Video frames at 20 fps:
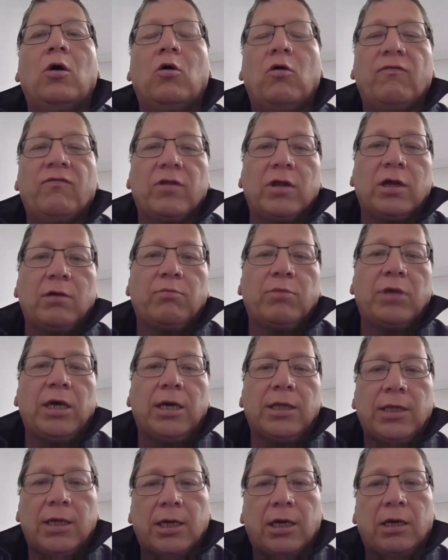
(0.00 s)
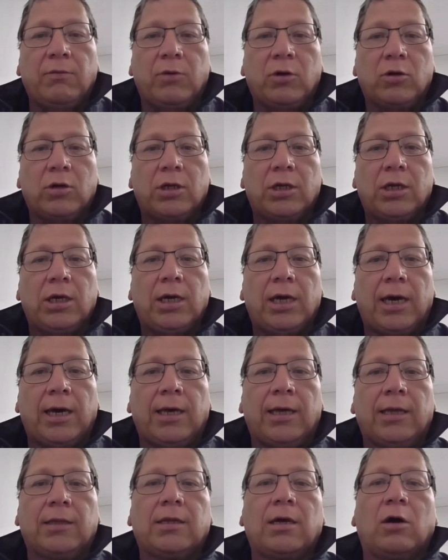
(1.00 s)
Hopefully it'll be in the community,
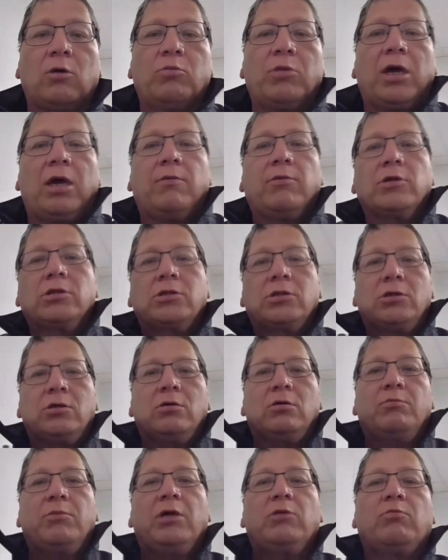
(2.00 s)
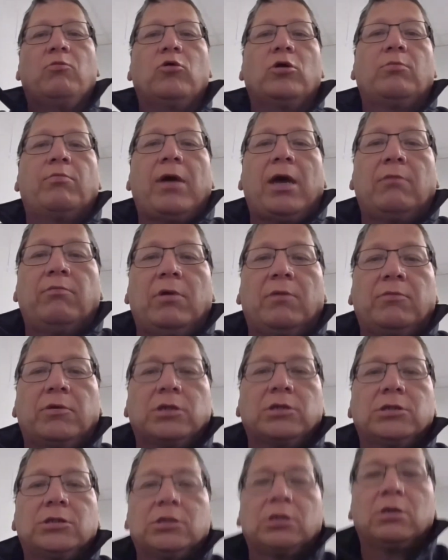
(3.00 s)
and I'll be able to meet with
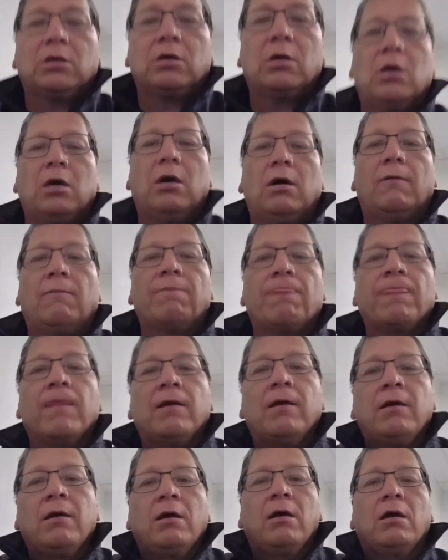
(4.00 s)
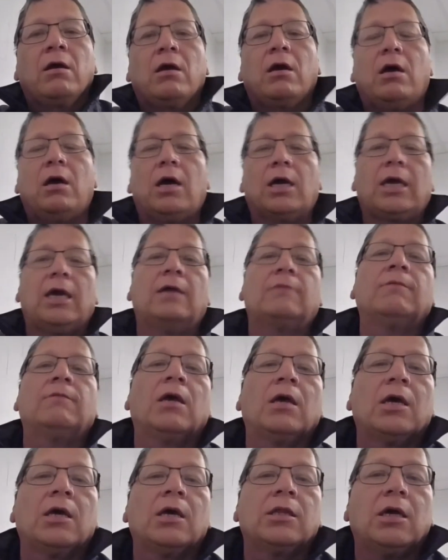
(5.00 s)
members again.
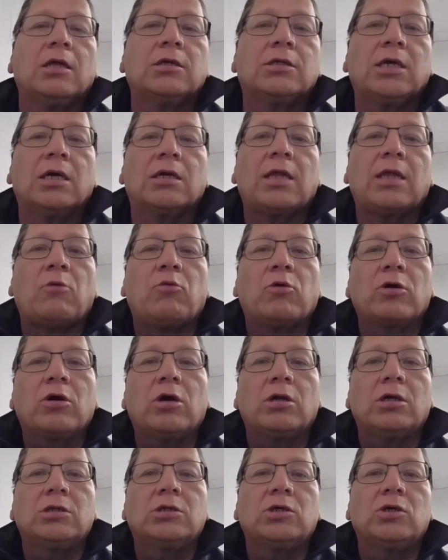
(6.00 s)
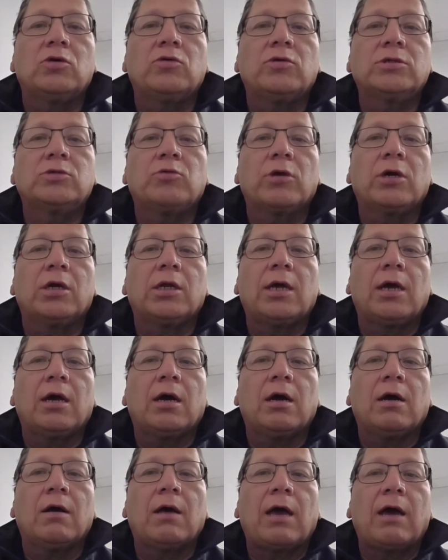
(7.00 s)
The other thing that we're going to do is we're going
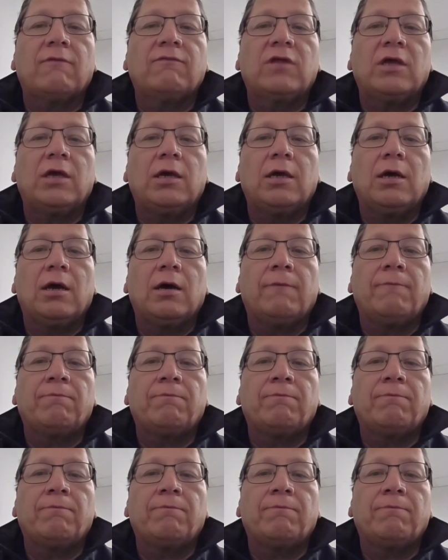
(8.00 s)
to have the